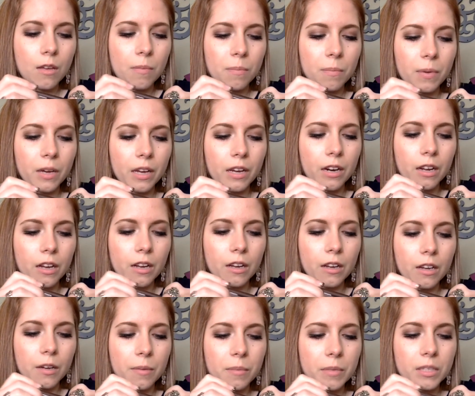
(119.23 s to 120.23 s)
But
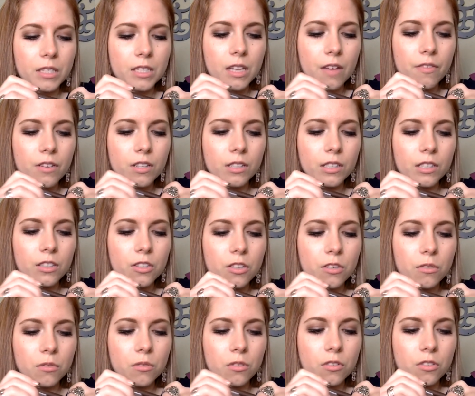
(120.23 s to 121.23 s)
it's definitely
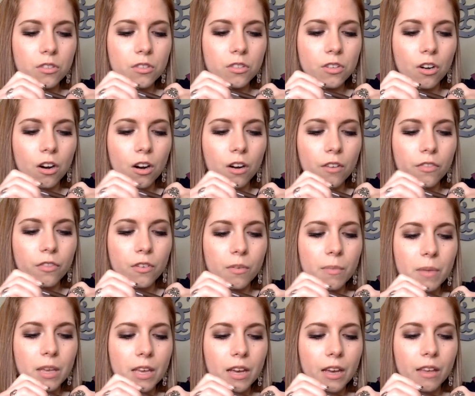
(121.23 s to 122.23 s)
too dark for
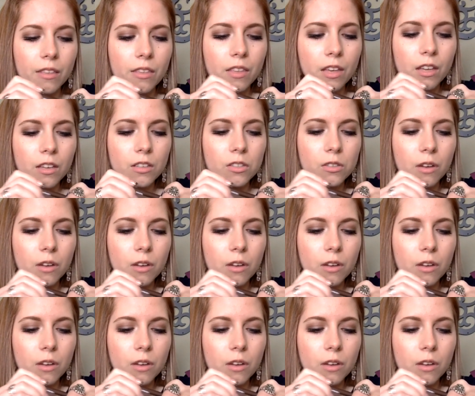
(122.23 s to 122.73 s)
me, I think. So